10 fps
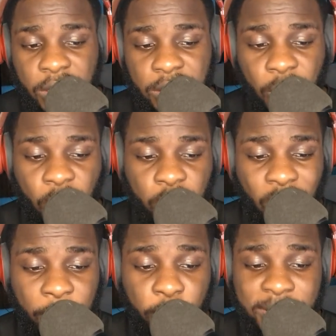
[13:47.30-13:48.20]
The
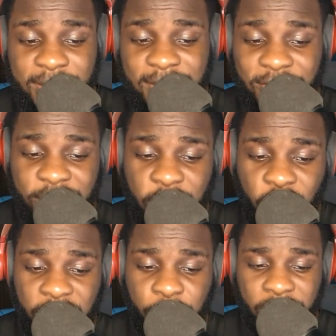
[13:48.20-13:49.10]
1.3
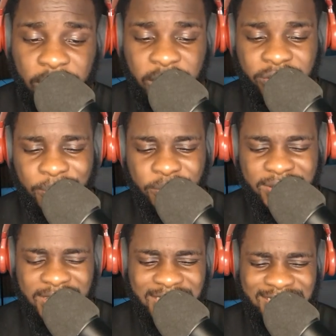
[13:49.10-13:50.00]
trillion reportedly
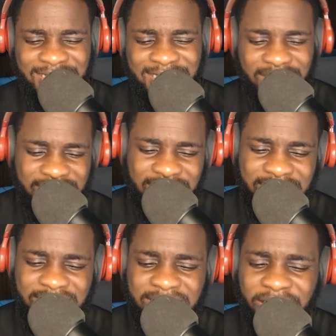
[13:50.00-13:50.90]
represents the
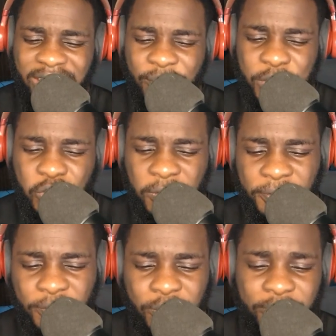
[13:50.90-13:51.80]
13th derivation
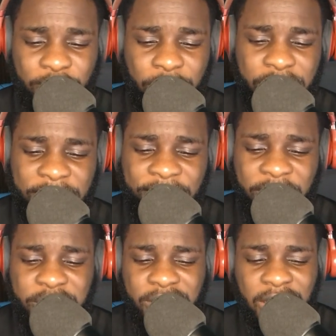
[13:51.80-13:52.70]
fund from the
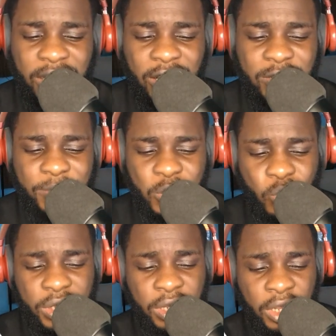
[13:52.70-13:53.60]
federal account
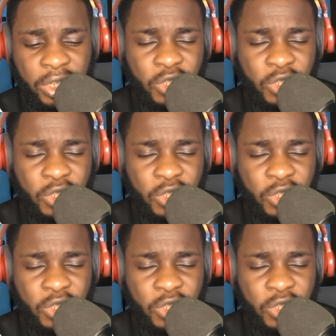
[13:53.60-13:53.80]
between